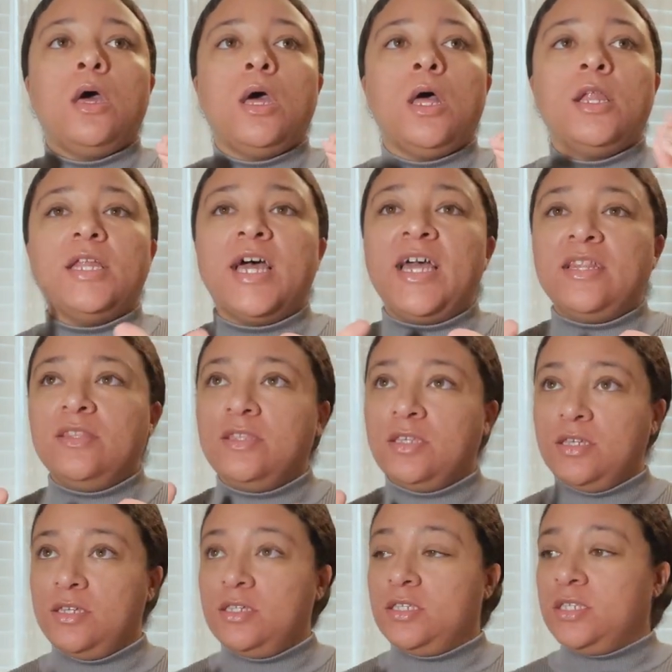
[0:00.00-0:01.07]
let
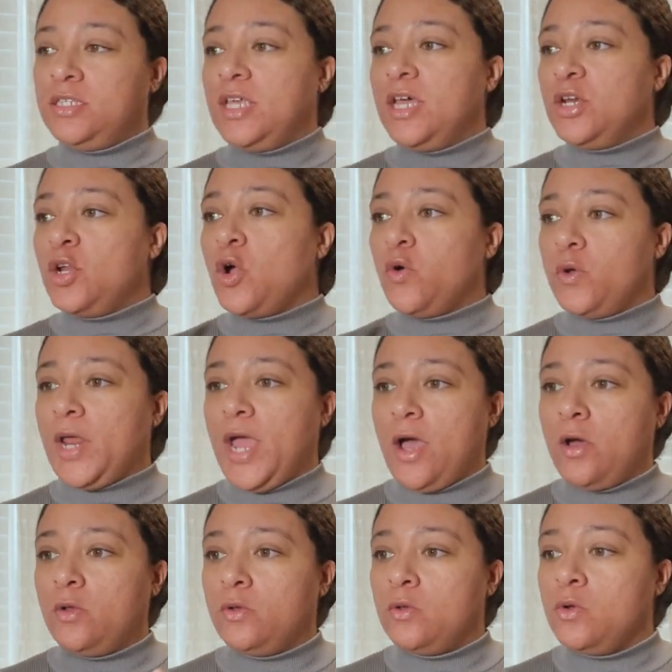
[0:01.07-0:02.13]
the sun go
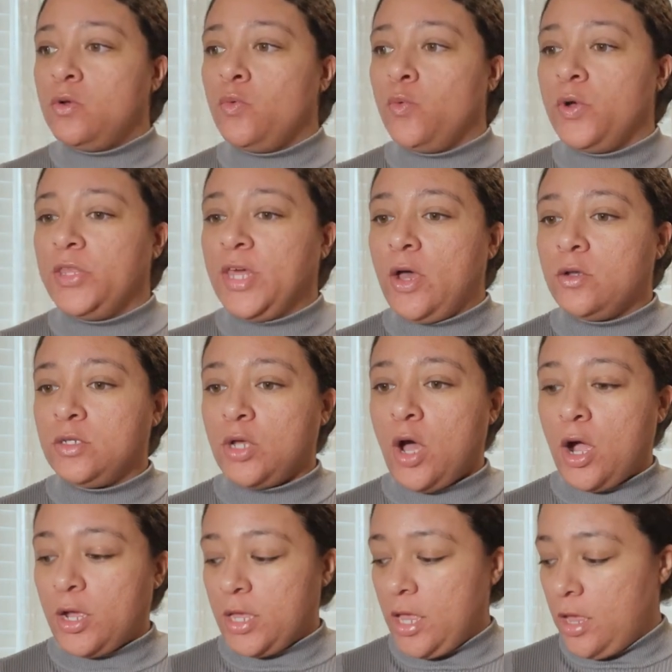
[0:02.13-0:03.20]
down without
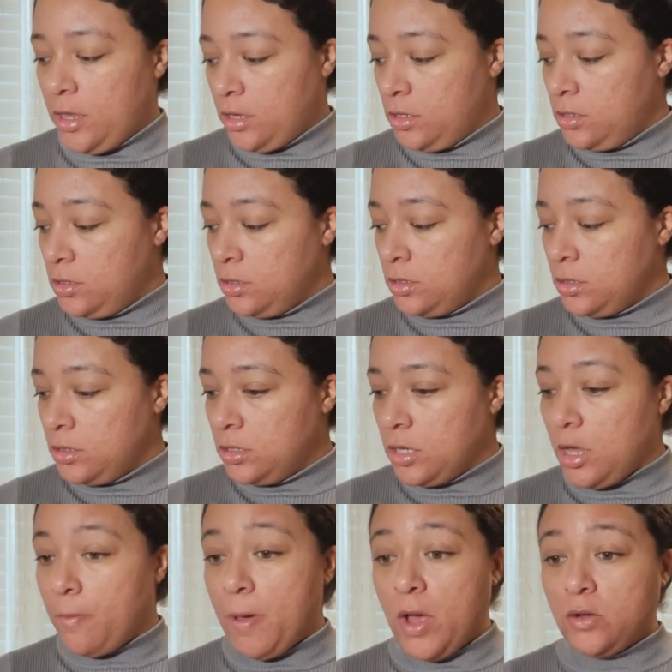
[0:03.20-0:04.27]
talking
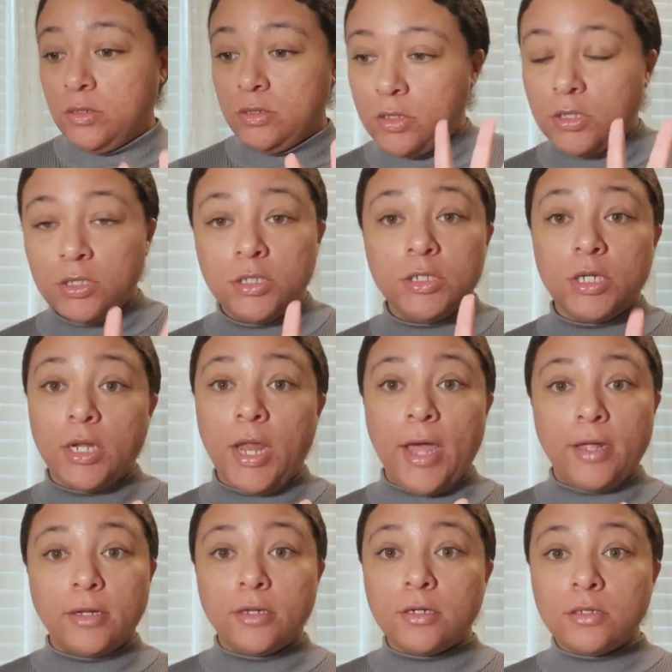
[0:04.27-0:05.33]
about
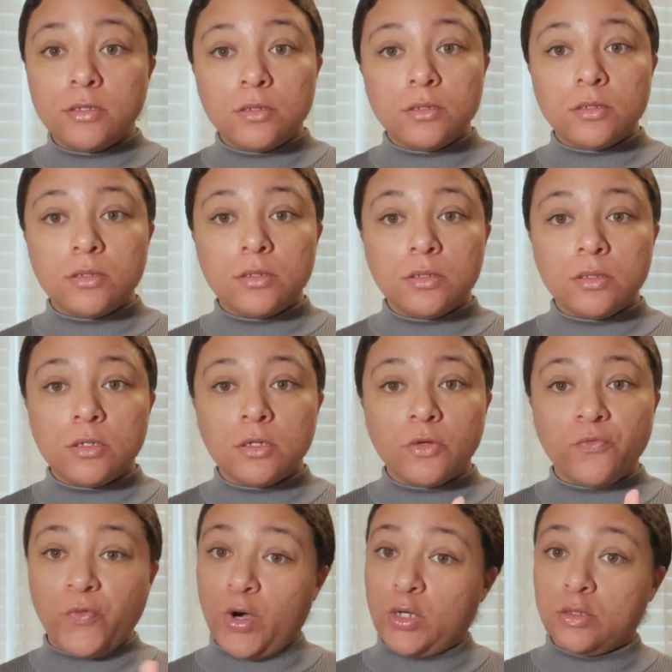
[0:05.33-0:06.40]
Delilah
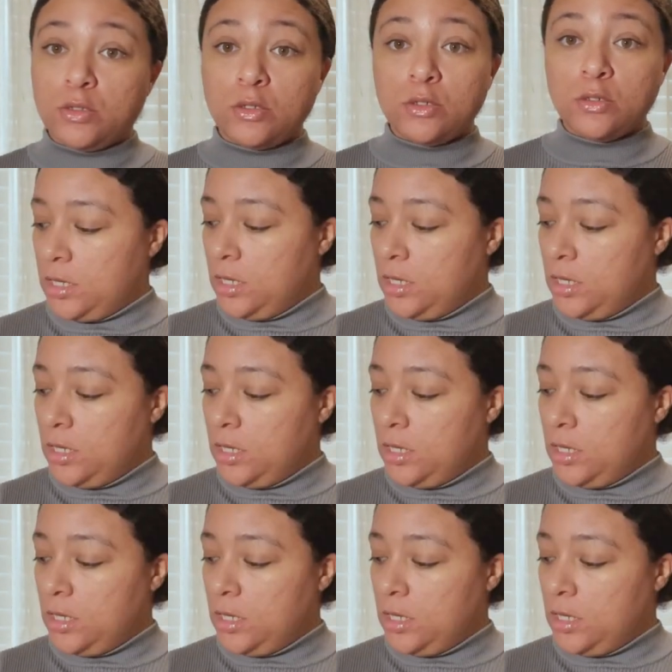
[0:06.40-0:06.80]
first.